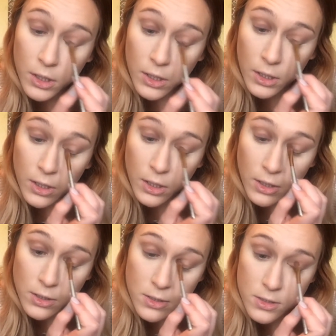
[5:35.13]

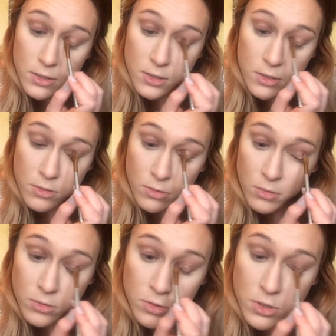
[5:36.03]
And
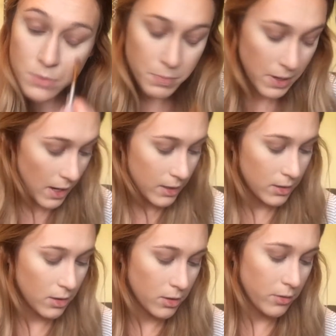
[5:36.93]
just pack it
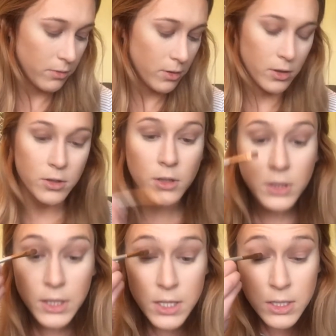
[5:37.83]
all over the
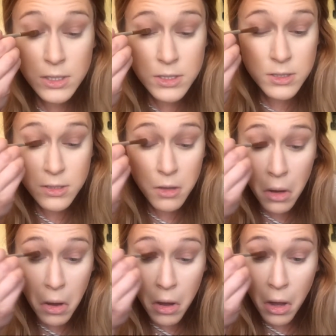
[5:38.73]
lids,
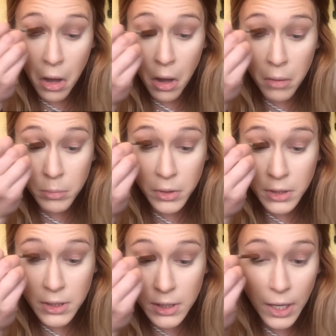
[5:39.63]

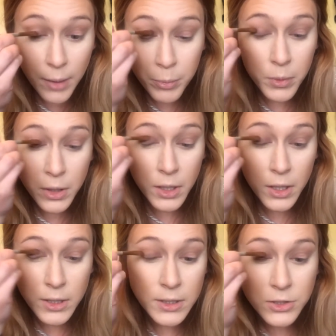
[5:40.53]
blending it
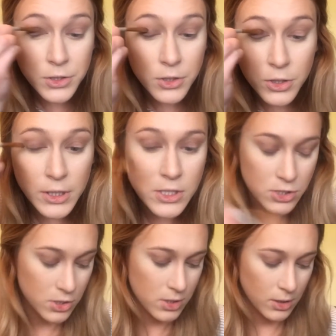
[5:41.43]
upward into the
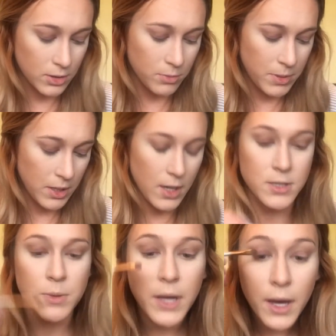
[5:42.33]
crease just a little bit
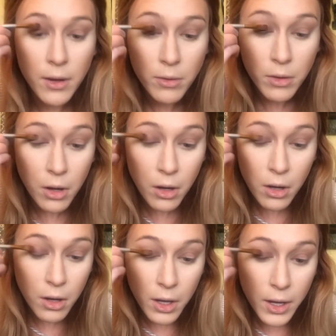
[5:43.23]
as we go.
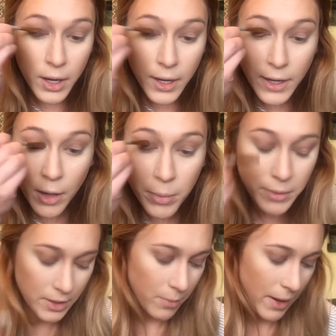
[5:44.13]
And I'll
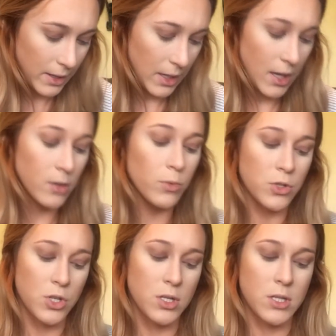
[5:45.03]
probably go back in
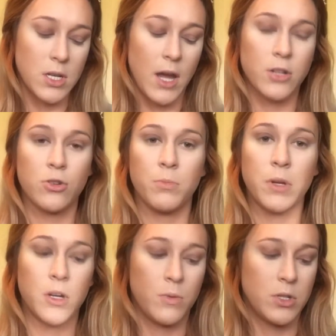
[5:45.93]
with just the Natural
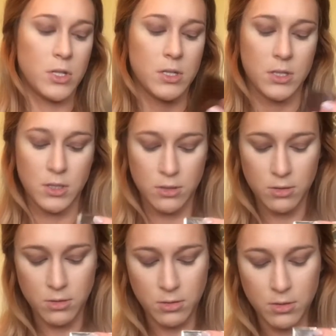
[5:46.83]
Beauty, which is
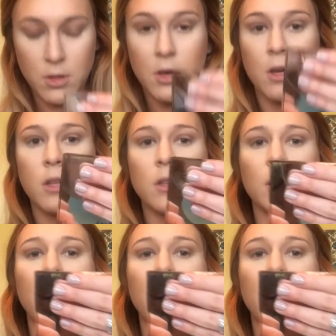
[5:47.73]
the